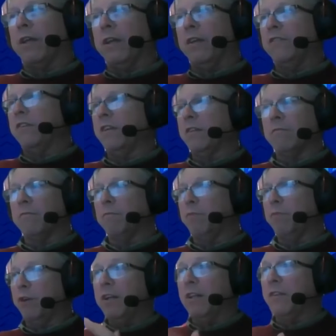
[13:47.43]
Is it
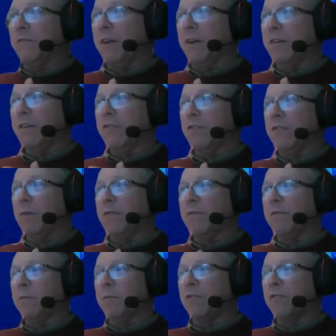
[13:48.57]
put it in the foundation right
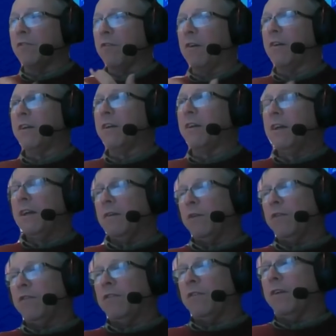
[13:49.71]
from the start?
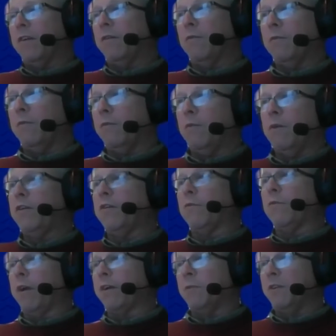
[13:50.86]
What are your
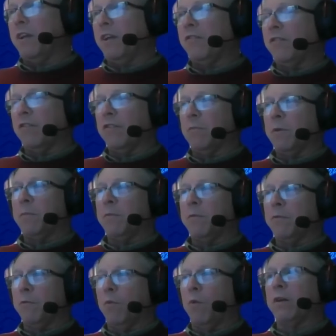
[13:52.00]
recommendations to people
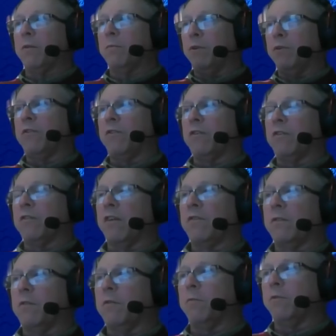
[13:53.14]
who want to build
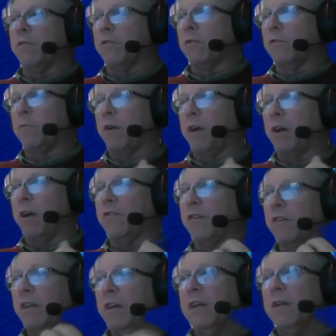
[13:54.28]
successful open source projects,
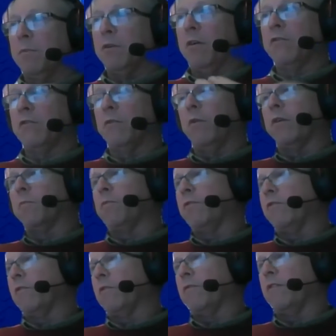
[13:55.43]
but also want to
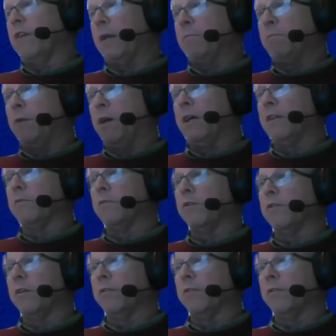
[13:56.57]
preserve that bond with their